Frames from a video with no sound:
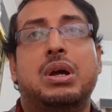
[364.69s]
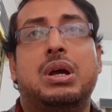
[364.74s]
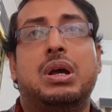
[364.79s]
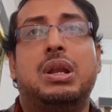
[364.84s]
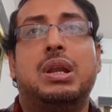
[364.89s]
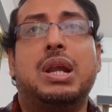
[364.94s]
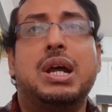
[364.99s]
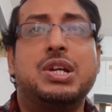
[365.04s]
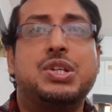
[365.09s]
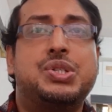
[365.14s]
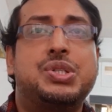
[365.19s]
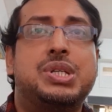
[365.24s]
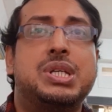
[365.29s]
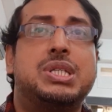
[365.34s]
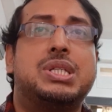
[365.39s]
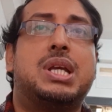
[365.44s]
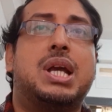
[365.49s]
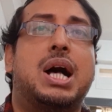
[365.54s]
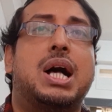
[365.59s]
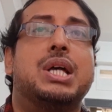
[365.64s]
Let's
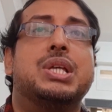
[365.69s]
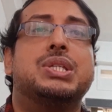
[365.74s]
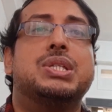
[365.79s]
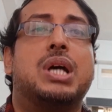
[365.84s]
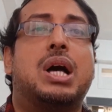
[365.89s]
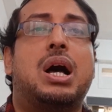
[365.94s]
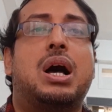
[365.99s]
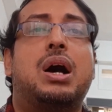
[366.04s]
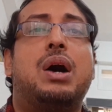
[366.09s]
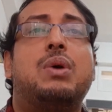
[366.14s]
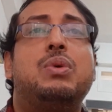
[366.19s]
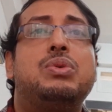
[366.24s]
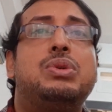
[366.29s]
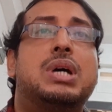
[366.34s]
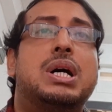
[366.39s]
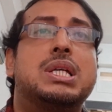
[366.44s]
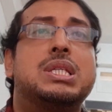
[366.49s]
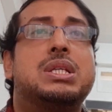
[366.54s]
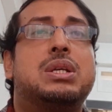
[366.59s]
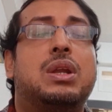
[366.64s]
discuss how
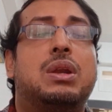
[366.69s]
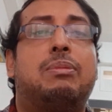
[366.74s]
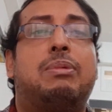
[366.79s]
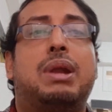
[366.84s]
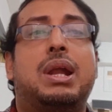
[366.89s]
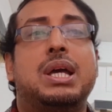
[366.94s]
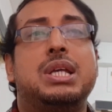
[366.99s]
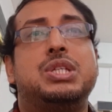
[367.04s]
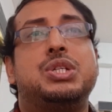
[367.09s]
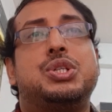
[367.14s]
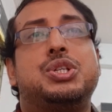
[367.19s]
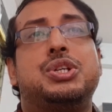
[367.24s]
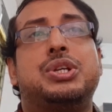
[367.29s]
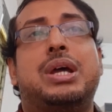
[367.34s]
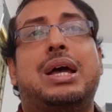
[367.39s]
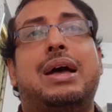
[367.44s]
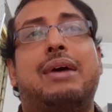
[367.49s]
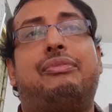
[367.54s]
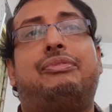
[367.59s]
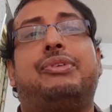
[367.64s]
does globalization
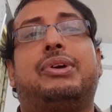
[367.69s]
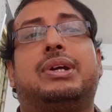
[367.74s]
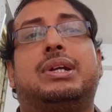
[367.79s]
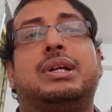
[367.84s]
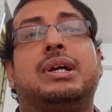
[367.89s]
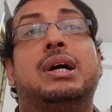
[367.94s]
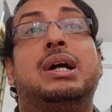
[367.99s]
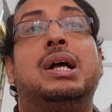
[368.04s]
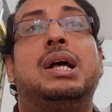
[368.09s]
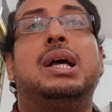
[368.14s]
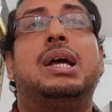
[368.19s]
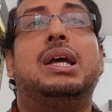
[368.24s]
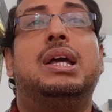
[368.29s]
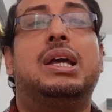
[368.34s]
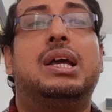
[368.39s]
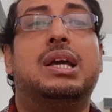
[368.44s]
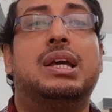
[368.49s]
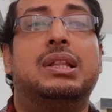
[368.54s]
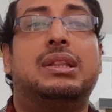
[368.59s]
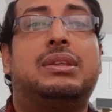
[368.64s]
affect
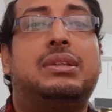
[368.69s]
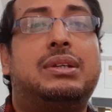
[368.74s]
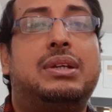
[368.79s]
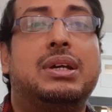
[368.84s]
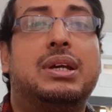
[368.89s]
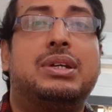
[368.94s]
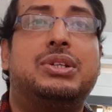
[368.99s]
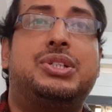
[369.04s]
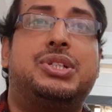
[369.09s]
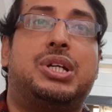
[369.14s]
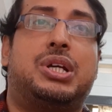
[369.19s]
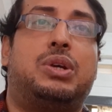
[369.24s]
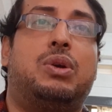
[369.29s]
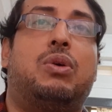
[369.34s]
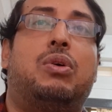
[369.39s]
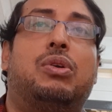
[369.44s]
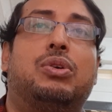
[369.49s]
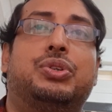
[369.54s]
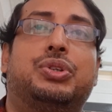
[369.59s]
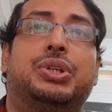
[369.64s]
healthcare
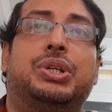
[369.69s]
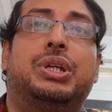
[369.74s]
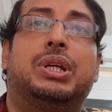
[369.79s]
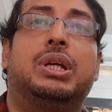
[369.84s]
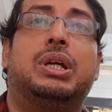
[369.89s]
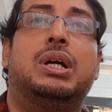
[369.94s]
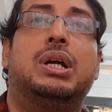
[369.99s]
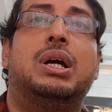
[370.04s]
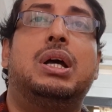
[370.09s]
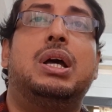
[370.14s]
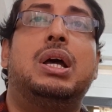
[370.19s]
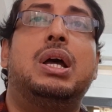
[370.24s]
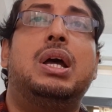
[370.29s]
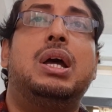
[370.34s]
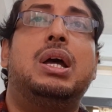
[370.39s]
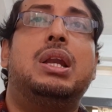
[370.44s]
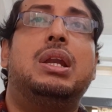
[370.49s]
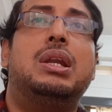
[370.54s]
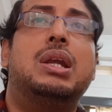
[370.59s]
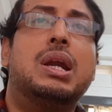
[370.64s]
technology.
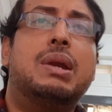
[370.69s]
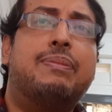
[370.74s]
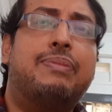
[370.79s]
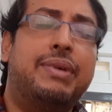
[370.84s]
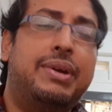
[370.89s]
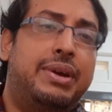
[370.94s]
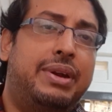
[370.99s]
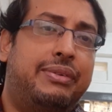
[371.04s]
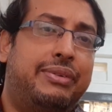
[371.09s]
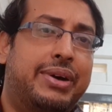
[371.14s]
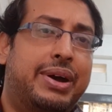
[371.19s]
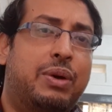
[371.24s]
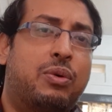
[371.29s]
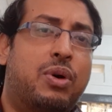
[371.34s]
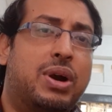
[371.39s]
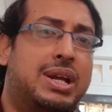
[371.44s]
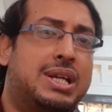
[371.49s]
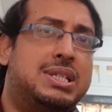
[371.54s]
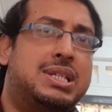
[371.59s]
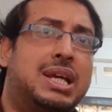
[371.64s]
Let me define
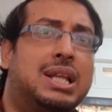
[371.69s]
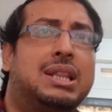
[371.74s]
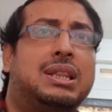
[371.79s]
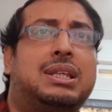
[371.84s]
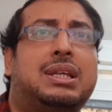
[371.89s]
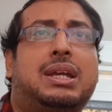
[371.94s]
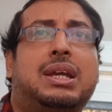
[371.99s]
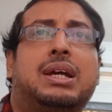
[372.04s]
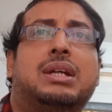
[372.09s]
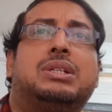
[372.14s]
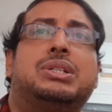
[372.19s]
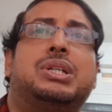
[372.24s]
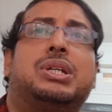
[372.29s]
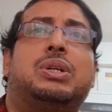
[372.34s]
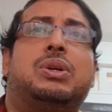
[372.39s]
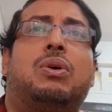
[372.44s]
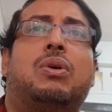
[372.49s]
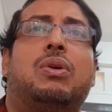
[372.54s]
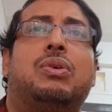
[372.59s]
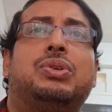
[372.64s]
what is healthcare
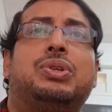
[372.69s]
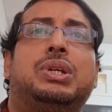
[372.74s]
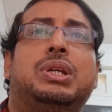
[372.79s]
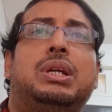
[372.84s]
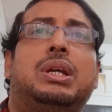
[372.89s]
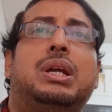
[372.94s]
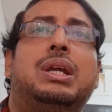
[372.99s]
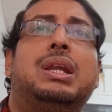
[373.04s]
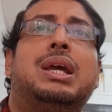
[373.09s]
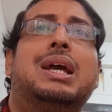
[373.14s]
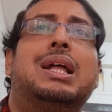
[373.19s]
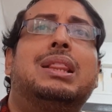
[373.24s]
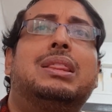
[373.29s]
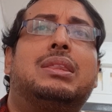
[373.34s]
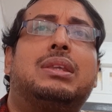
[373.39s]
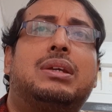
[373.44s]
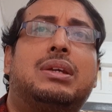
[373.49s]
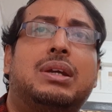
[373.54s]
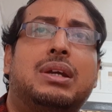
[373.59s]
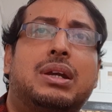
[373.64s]
technology. In
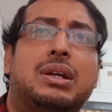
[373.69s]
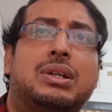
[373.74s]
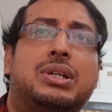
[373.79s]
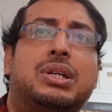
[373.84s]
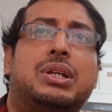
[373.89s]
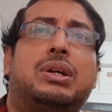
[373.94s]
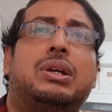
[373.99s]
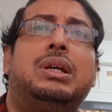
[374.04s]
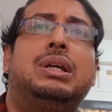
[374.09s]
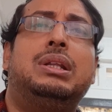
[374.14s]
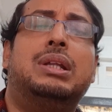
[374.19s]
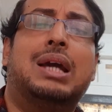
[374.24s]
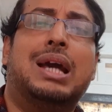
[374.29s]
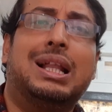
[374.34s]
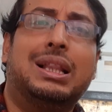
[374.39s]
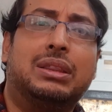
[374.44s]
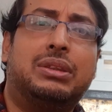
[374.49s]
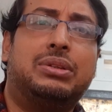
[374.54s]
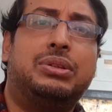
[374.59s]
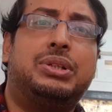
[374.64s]

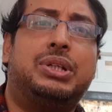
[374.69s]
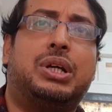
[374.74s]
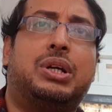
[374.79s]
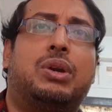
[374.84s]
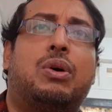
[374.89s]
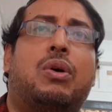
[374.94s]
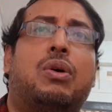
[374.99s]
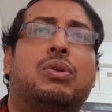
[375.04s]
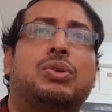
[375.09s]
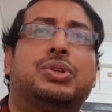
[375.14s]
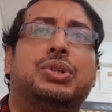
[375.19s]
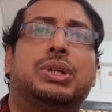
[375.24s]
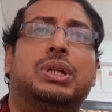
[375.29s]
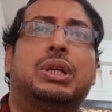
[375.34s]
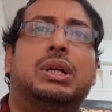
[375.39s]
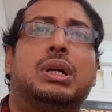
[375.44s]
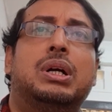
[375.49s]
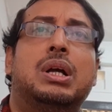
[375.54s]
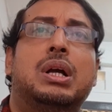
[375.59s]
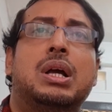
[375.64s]
health technology
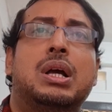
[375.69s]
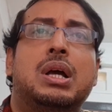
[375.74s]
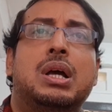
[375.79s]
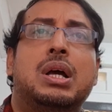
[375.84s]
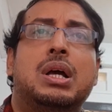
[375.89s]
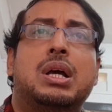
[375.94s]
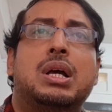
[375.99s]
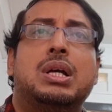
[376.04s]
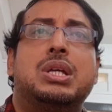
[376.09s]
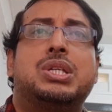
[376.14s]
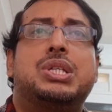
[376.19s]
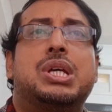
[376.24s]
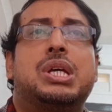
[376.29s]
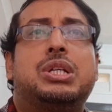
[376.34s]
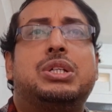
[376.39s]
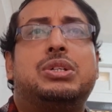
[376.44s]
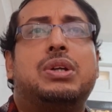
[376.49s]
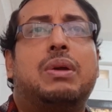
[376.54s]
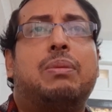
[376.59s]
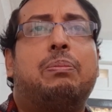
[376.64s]

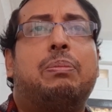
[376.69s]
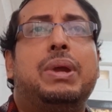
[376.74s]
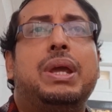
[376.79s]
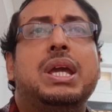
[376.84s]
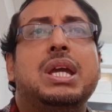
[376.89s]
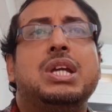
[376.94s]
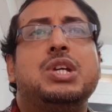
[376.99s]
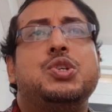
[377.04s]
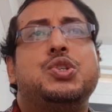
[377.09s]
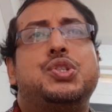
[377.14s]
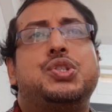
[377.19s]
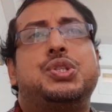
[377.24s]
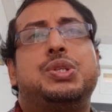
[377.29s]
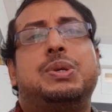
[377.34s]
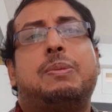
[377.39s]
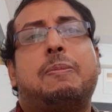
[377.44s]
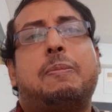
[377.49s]
sector brings